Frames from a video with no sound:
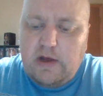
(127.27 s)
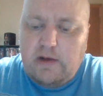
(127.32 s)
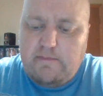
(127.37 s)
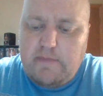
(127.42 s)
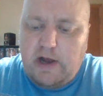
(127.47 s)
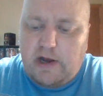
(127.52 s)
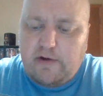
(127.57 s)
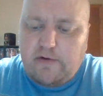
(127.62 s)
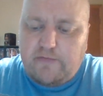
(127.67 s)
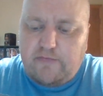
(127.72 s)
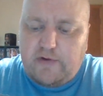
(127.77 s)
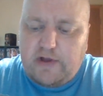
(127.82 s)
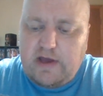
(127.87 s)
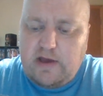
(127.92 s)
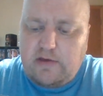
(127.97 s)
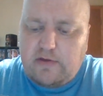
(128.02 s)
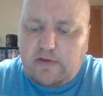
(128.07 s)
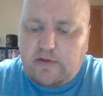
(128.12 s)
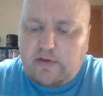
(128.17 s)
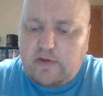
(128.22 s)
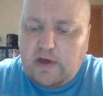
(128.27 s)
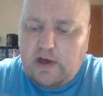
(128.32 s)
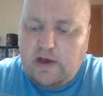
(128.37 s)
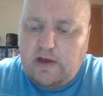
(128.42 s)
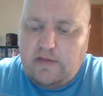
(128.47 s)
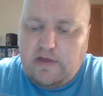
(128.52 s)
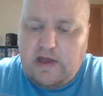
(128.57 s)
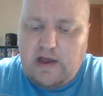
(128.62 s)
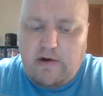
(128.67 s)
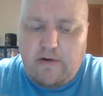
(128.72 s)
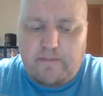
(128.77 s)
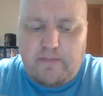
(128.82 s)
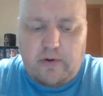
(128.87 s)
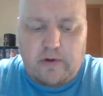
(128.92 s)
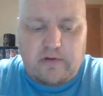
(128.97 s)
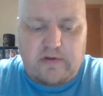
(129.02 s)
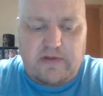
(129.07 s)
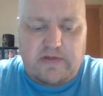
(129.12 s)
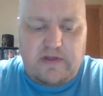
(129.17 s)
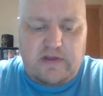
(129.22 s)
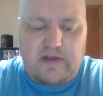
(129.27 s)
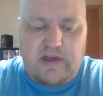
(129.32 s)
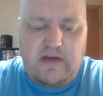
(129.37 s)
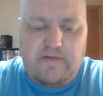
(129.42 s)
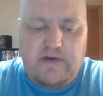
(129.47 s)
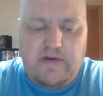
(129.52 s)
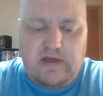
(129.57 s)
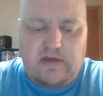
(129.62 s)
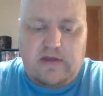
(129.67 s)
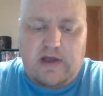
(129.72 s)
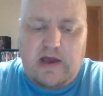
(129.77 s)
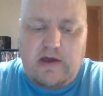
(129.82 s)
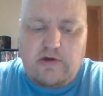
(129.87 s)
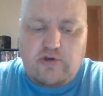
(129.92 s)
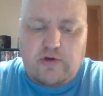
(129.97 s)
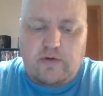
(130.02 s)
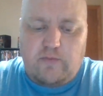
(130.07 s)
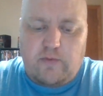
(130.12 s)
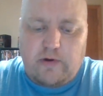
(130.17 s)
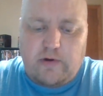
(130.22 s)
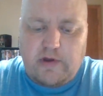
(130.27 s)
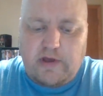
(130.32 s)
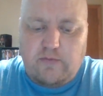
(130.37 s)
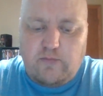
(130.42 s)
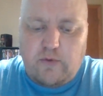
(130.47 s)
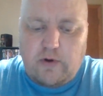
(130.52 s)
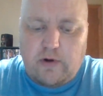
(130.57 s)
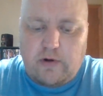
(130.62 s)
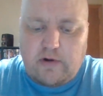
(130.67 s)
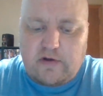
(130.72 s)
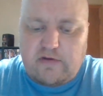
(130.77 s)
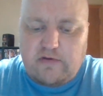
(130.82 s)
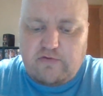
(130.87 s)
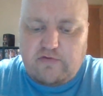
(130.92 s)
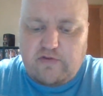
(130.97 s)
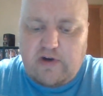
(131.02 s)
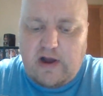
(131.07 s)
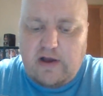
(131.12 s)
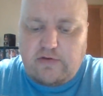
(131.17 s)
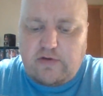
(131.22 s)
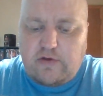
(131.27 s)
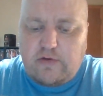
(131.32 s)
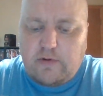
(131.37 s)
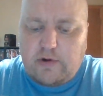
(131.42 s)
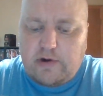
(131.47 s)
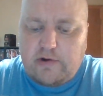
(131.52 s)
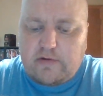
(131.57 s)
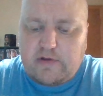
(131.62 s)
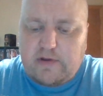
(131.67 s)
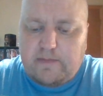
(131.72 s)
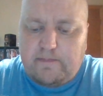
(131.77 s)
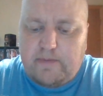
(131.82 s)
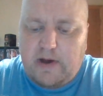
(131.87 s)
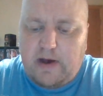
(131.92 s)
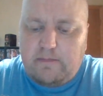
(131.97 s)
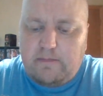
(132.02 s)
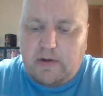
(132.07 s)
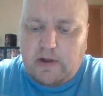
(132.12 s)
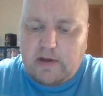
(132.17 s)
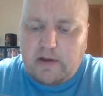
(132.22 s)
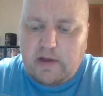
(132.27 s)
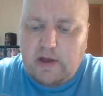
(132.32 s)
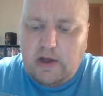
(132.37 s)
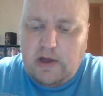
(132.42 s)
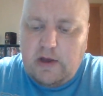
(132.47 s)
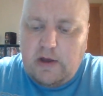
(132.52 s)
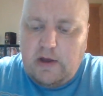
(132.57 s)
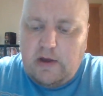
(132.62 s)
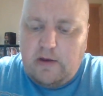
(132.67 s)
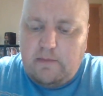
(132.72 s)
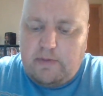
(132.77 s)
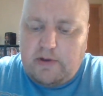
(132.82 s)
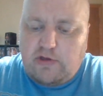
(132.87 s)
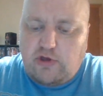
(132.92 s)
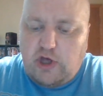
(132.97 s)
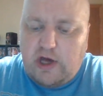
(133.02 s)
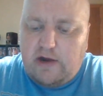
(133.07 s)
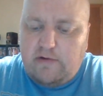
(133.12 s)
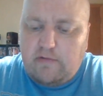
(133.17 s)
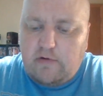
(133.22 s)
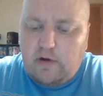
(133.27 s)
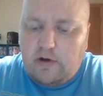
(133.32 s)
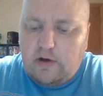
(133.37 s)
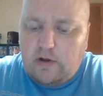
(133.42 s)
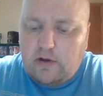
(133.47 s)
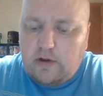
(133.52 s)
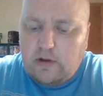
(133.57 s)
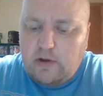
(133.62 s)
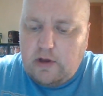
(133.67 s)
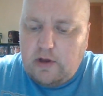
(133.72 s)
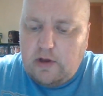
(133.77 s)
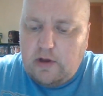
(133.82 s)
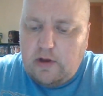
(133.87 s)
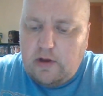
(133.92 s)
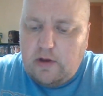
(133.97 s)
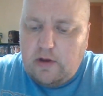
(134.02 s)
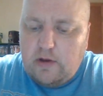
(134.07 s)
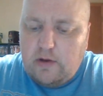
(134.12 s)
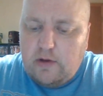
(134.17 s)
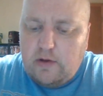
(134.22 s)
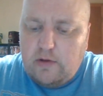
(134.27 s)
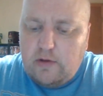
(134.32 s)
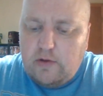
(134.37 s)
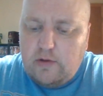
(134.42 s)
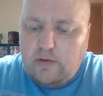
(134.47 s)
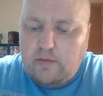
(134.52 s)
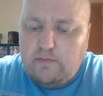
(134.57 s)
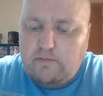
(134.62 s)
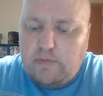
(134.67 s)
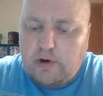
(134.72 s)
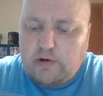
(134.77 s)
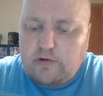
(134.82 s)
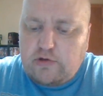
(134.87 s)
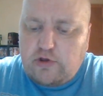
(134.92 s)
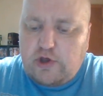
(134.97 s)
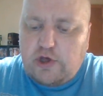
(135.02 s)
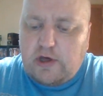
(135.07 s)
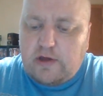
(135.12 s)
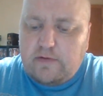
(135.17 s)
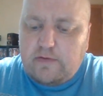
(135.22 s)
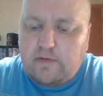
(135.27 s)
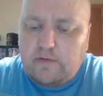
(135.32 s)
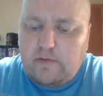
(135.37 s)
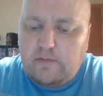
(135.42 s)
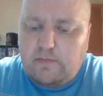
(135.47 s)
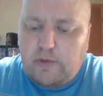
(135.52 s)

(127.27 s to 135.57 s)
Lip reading: Miller flees the airport to the TV station where he works and tries to alert the public, but General Murchison